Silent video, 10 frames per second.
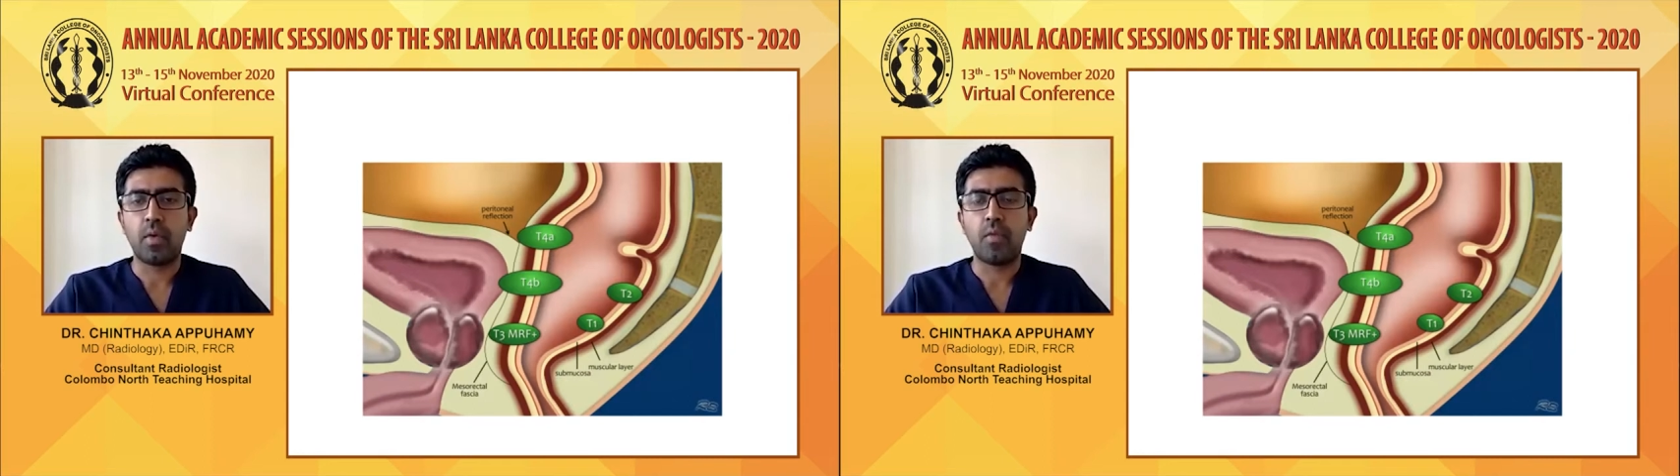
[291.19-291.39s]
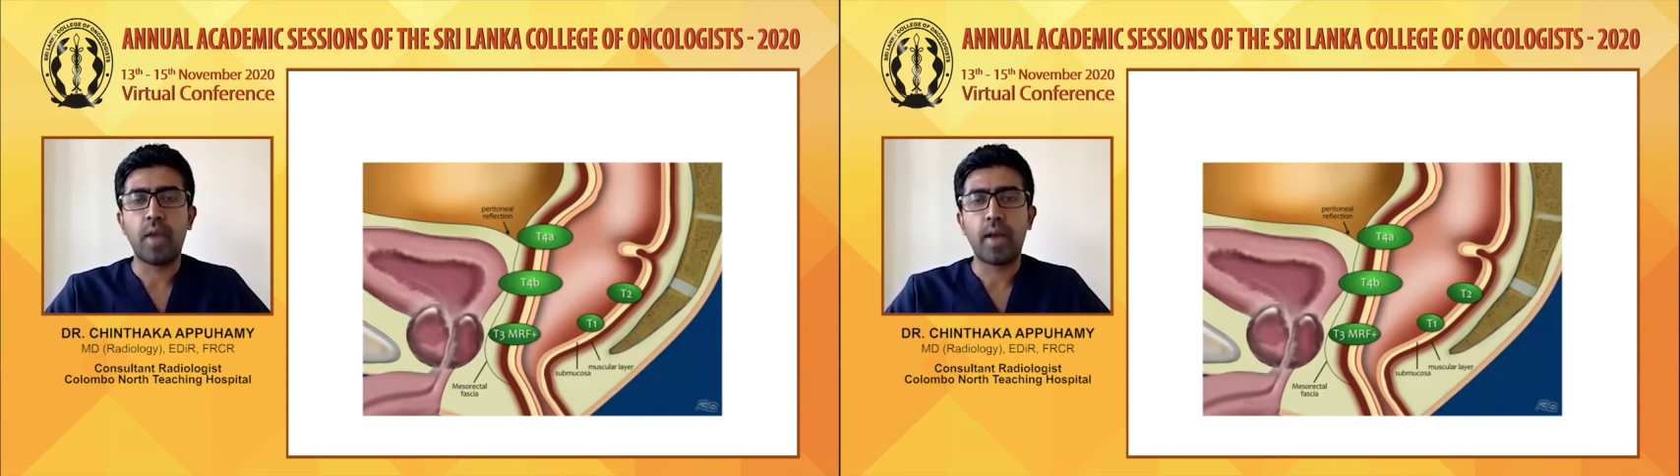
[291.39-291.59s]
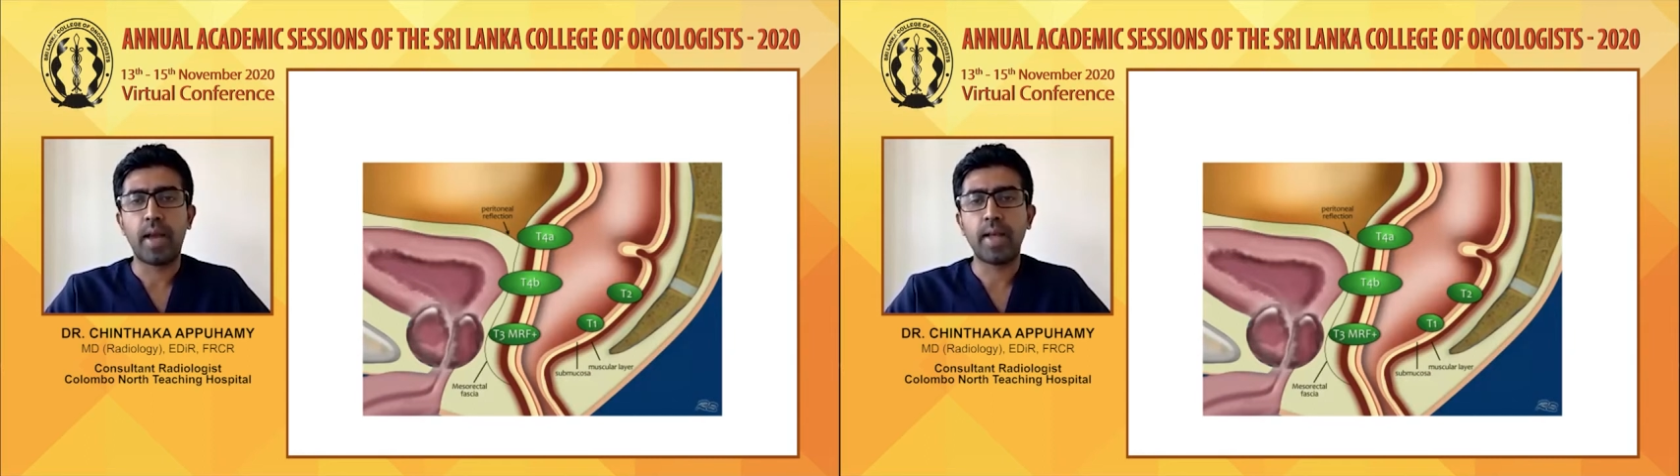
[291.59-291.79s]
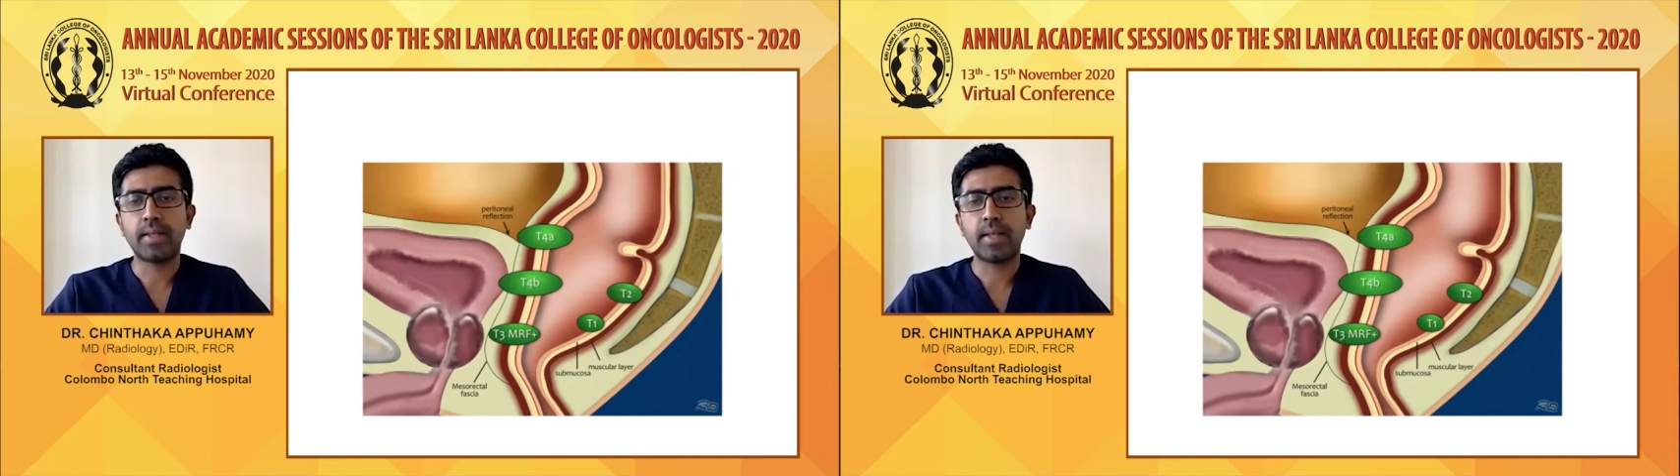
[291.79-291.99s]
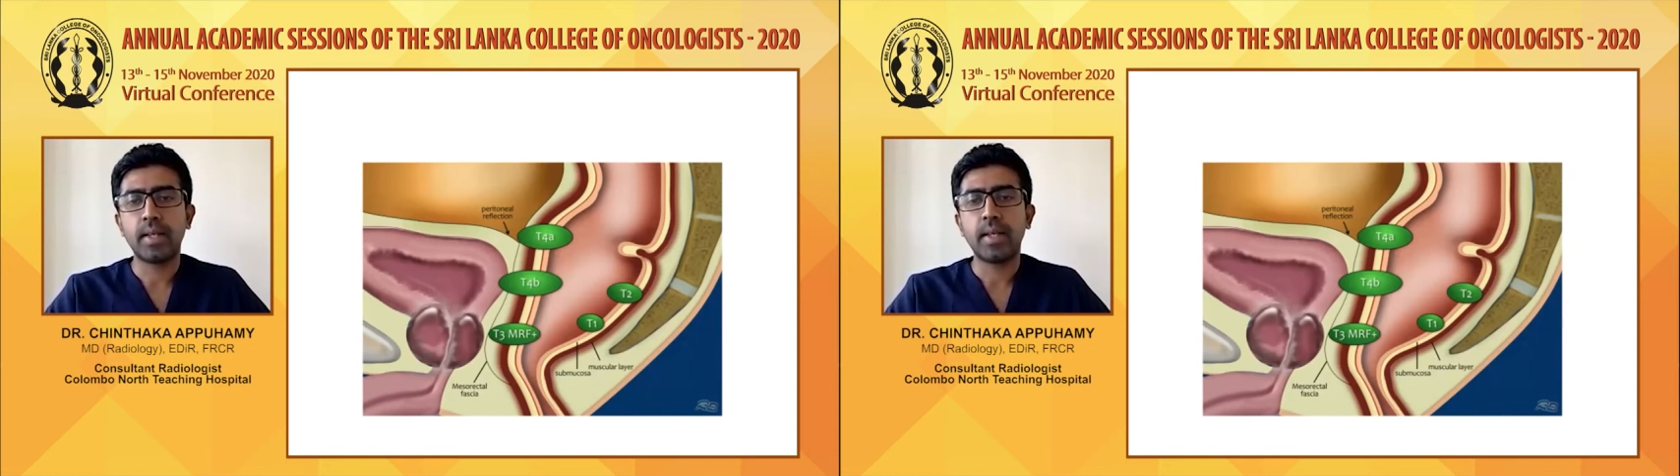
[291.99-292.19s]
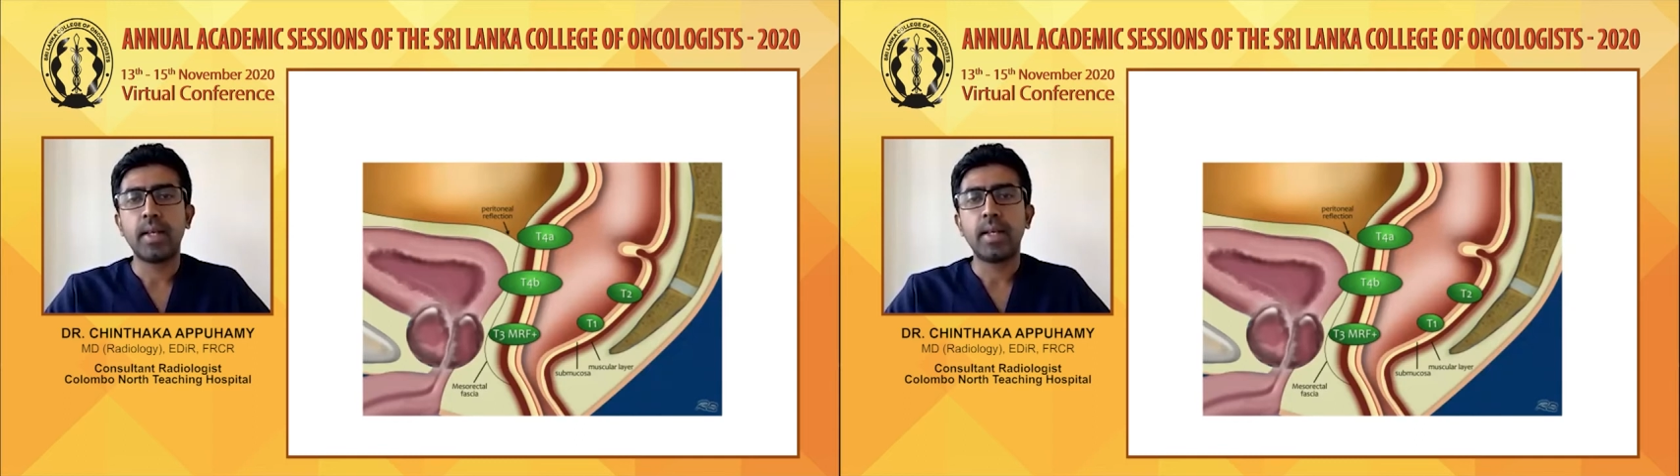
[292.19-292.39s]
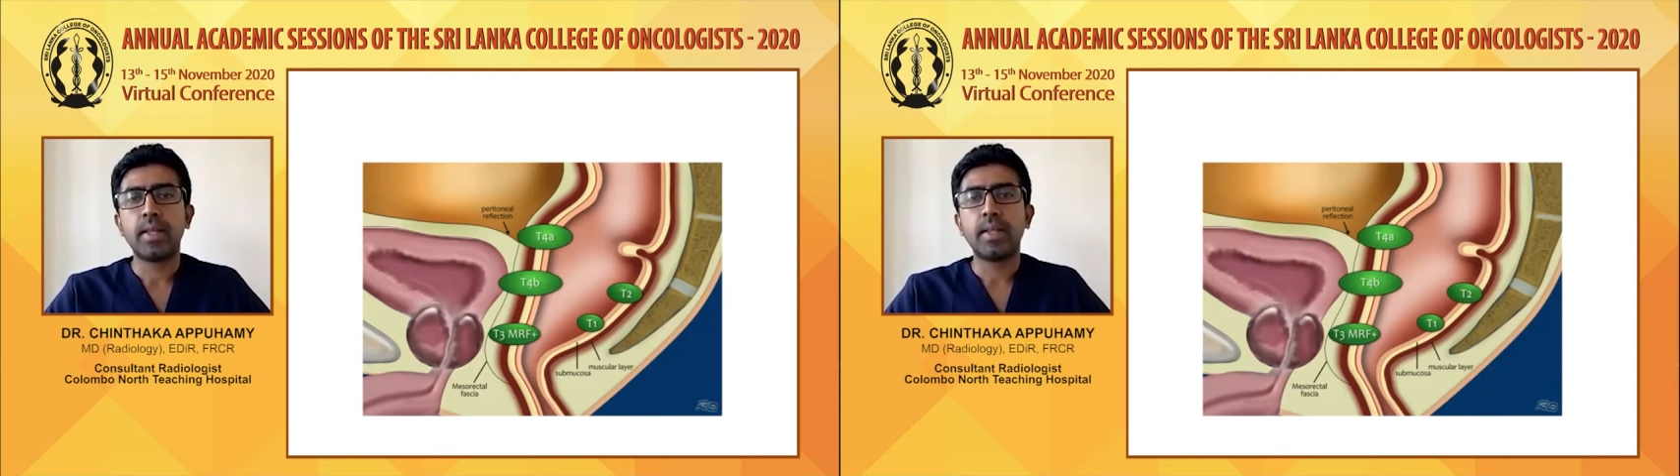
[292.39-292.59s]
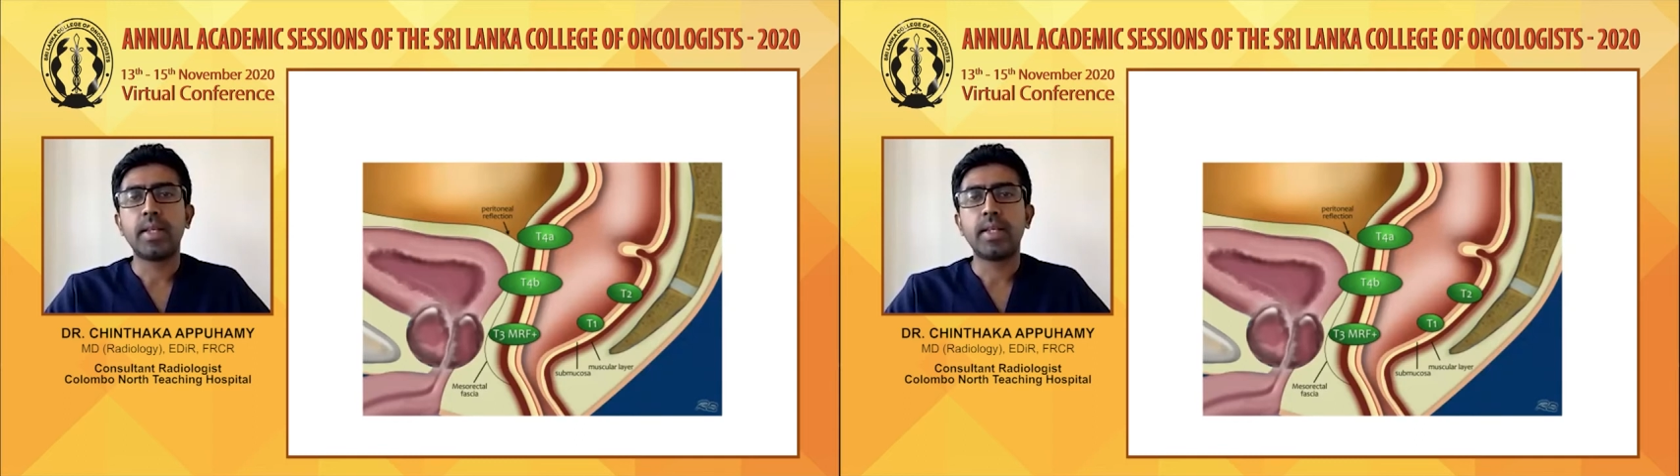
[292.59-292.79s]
whereas the